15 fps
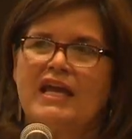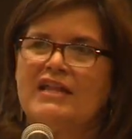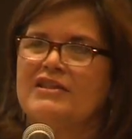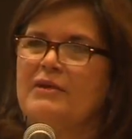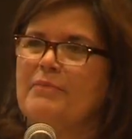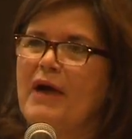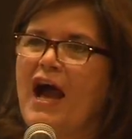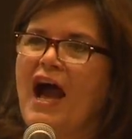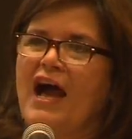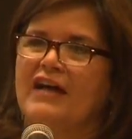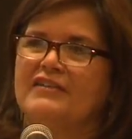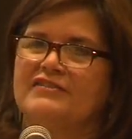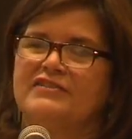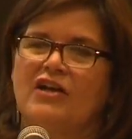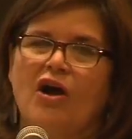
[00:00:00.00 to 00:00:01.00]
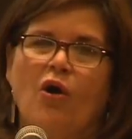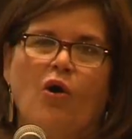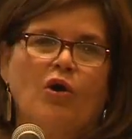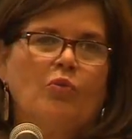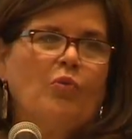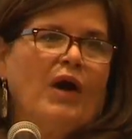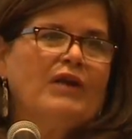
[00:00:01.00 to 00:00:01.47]
in the past,
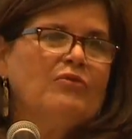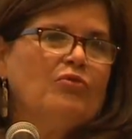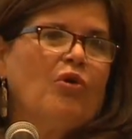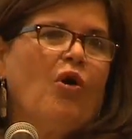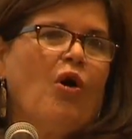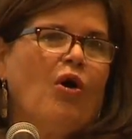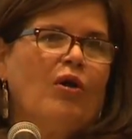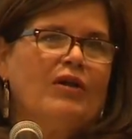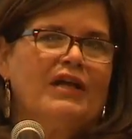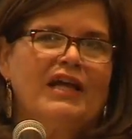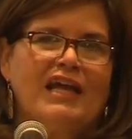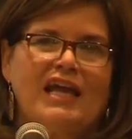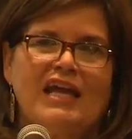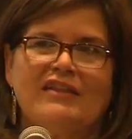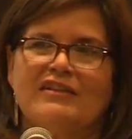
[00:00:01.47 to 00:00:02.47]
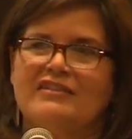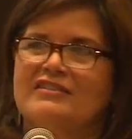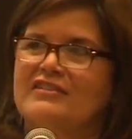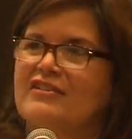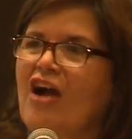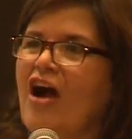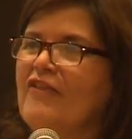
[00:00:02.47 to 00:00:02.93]
or one role in
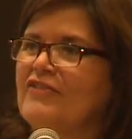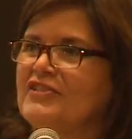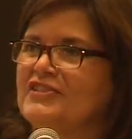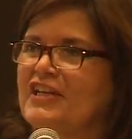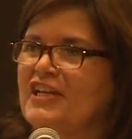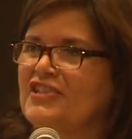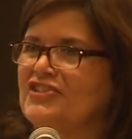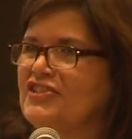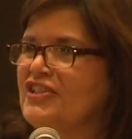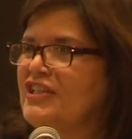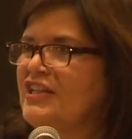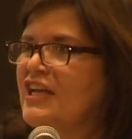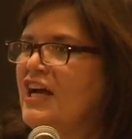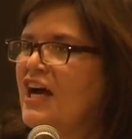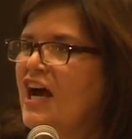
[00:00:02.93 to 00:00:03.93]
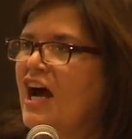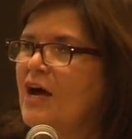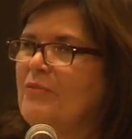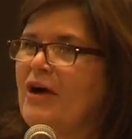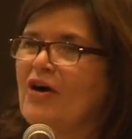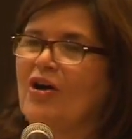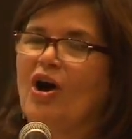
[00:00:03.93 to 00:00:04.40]
this conversation
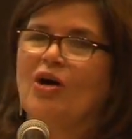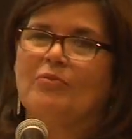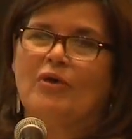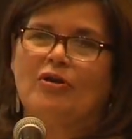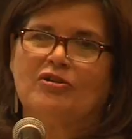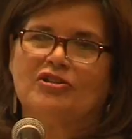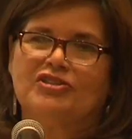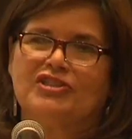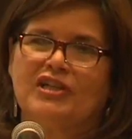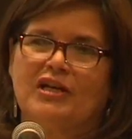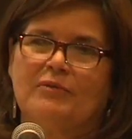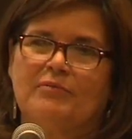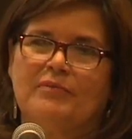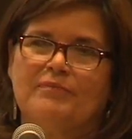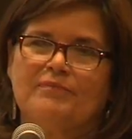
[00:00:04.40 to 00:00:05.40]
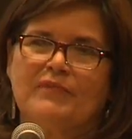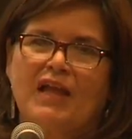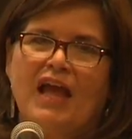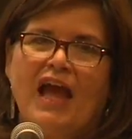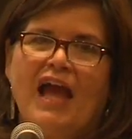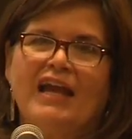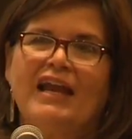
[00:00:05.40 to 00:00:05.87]
about home ownership.
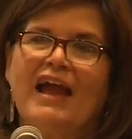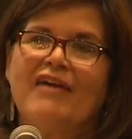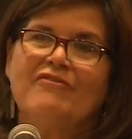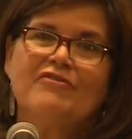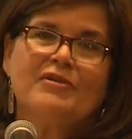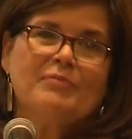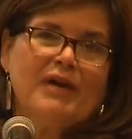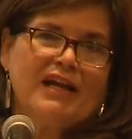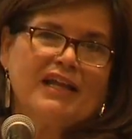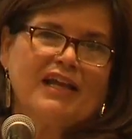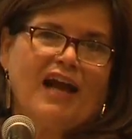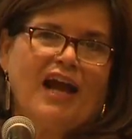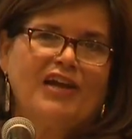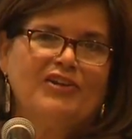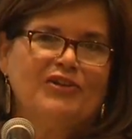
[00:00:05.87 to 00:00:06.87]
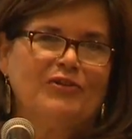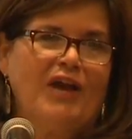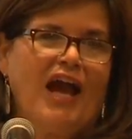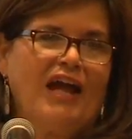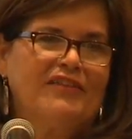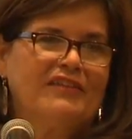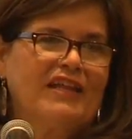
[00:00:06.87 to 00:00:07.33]
And everybody I knew
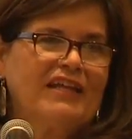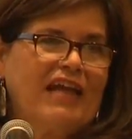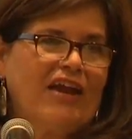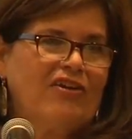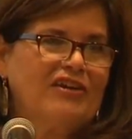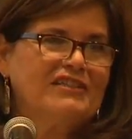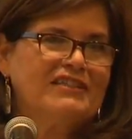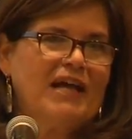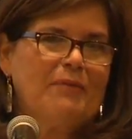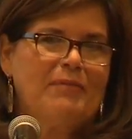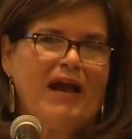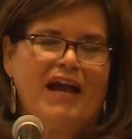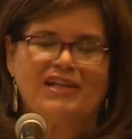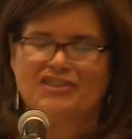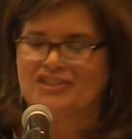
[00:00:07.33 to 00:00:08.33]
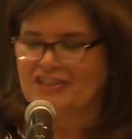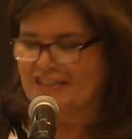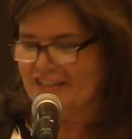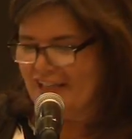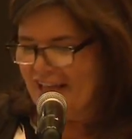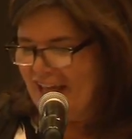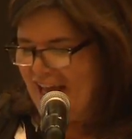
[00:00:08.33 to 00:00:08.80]
carries that
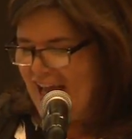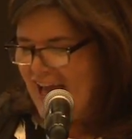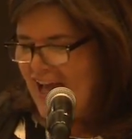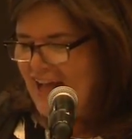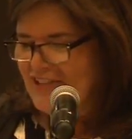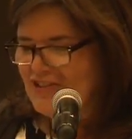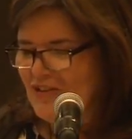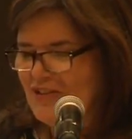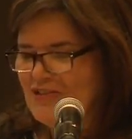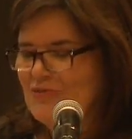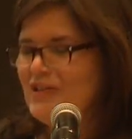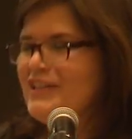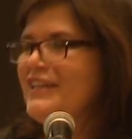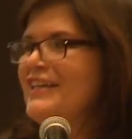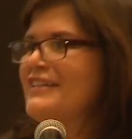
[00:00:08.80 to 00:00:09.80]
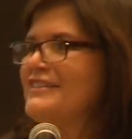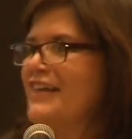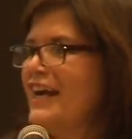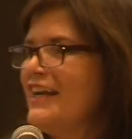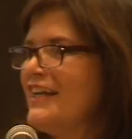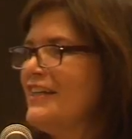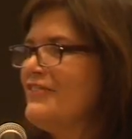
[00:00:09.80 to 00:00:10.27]
passion. And so it's really
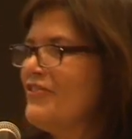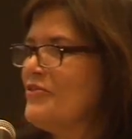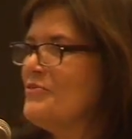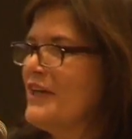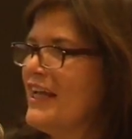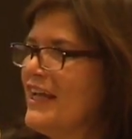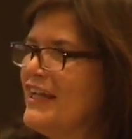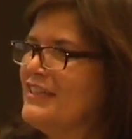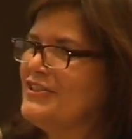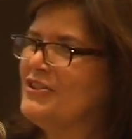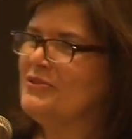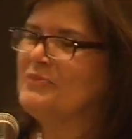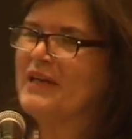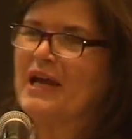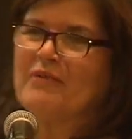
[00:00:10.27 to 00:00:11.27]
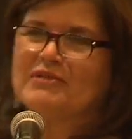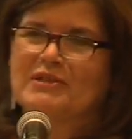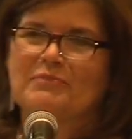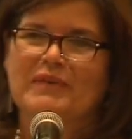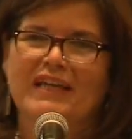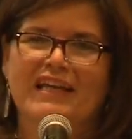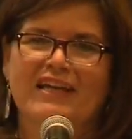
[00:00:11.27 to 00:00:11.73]
exciting for me to be able
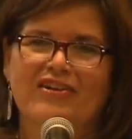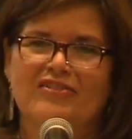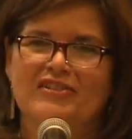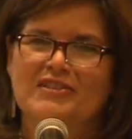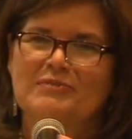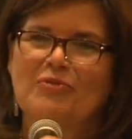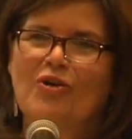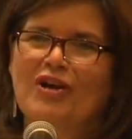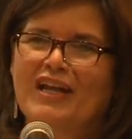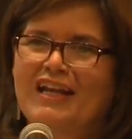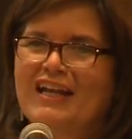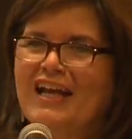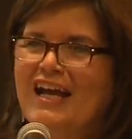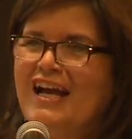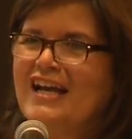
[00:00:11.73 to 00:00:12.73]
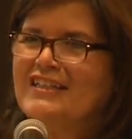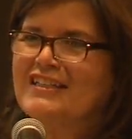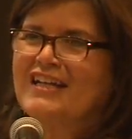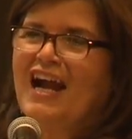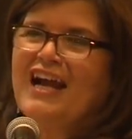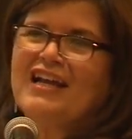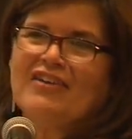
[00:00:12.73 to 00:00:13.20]
to be here this morning to
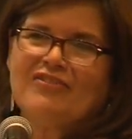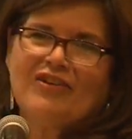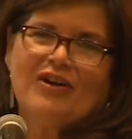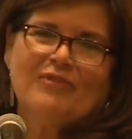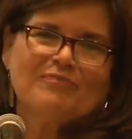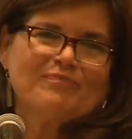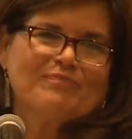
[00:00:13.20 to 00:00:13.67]
kind of